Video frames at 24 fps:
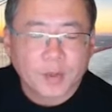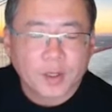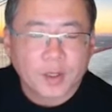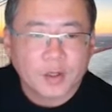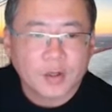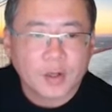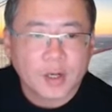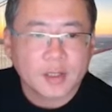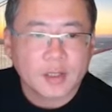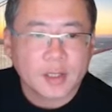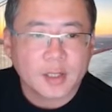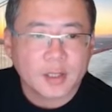
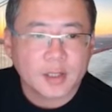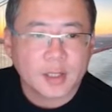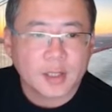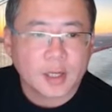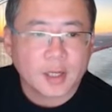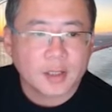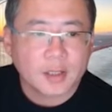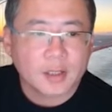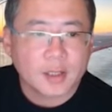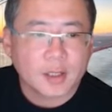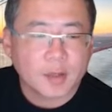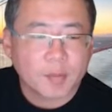So as I
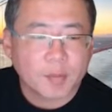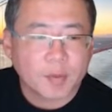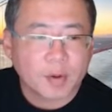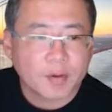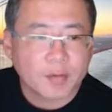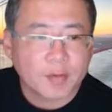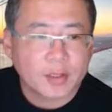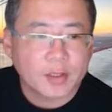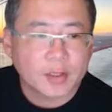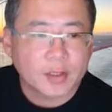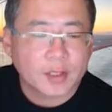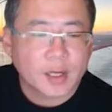said in the
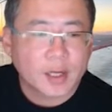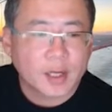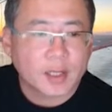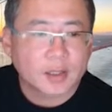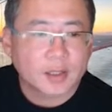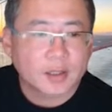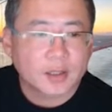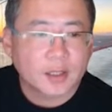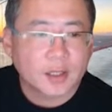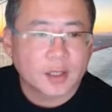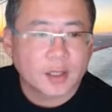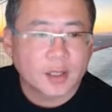previous
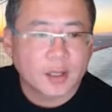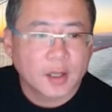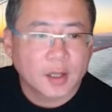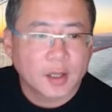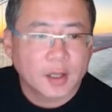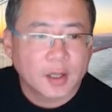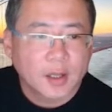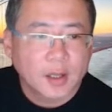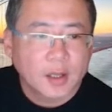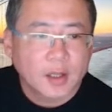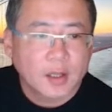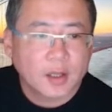slides,
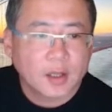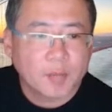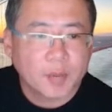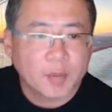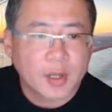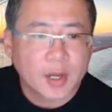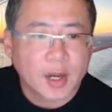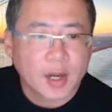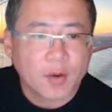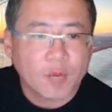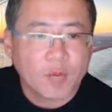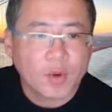the
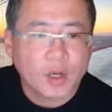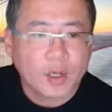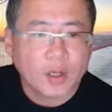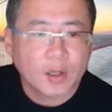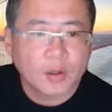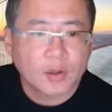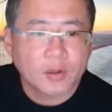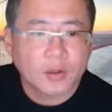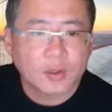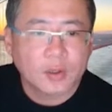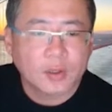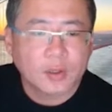BI
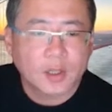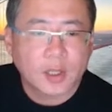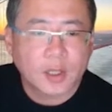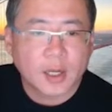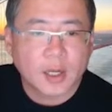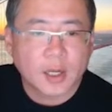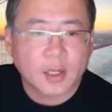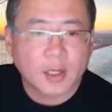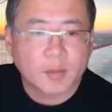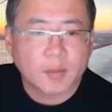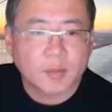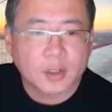workloads
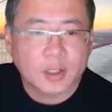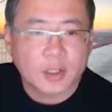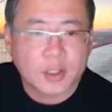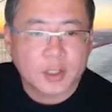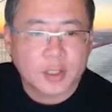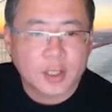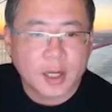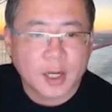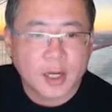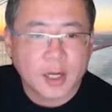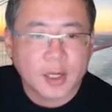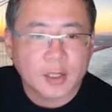are
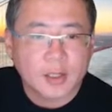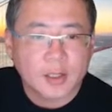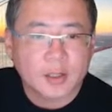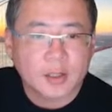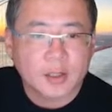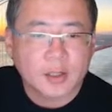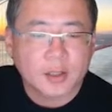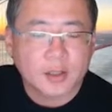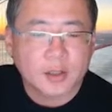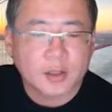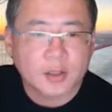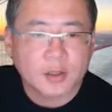
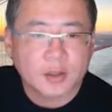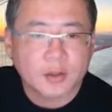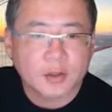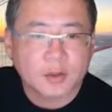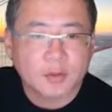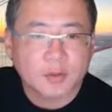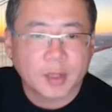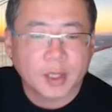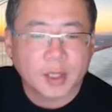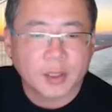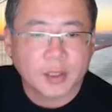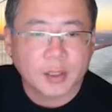designed
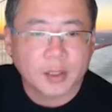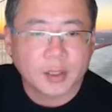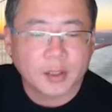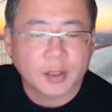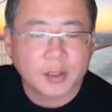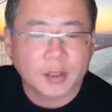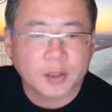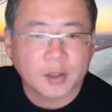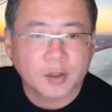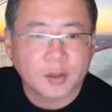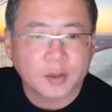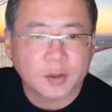to
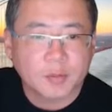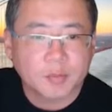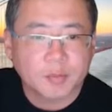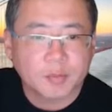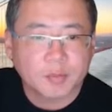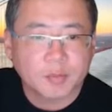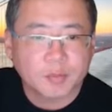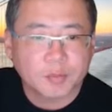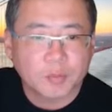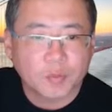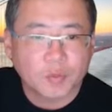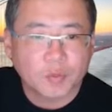measure your
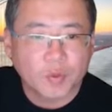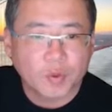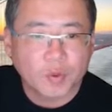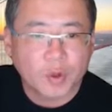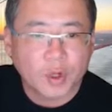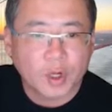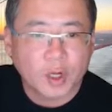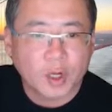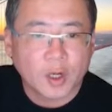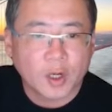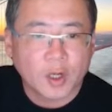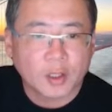
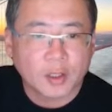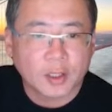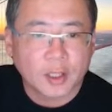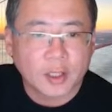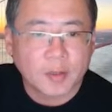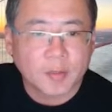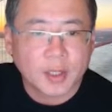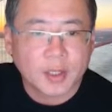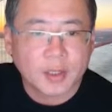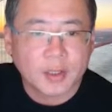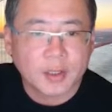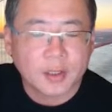
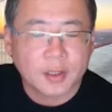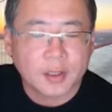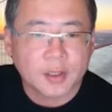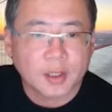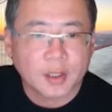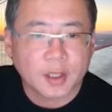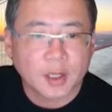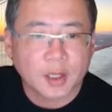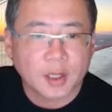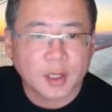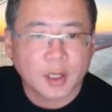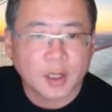database
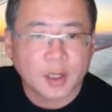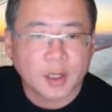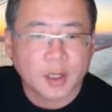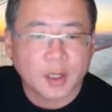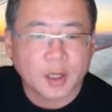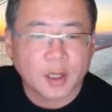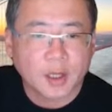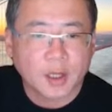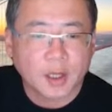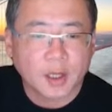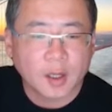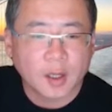
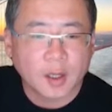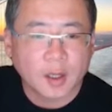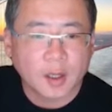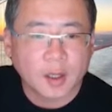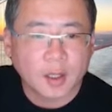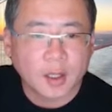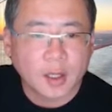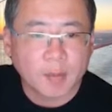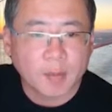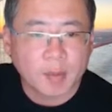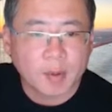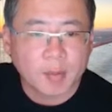
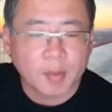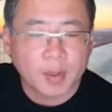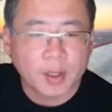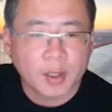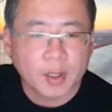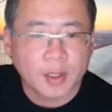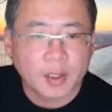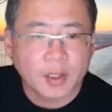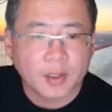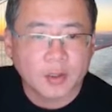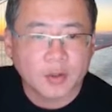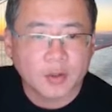
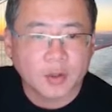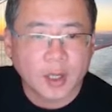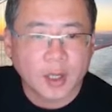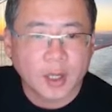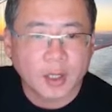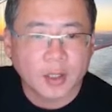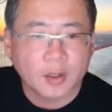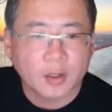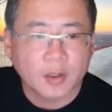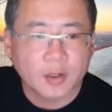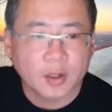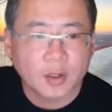capability to
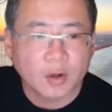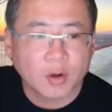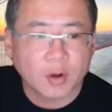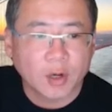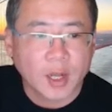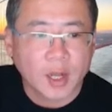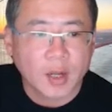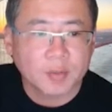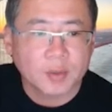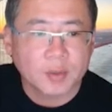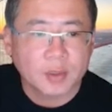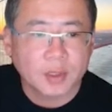handle
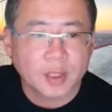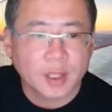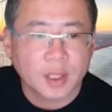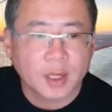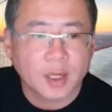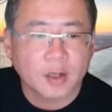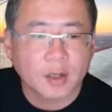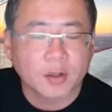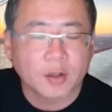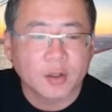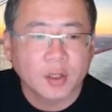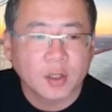OLAP
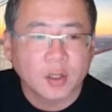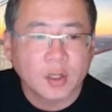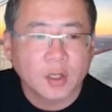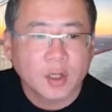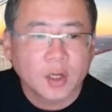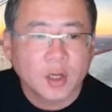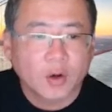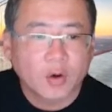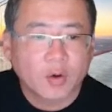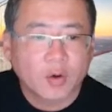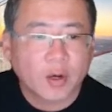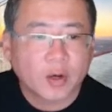style
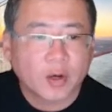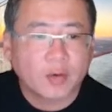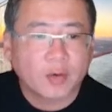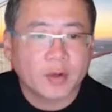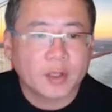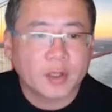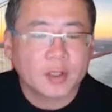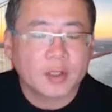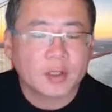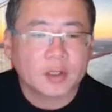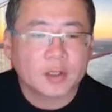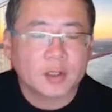
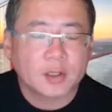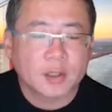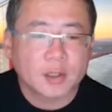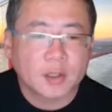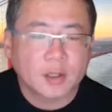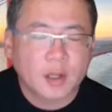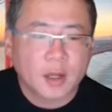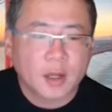queries.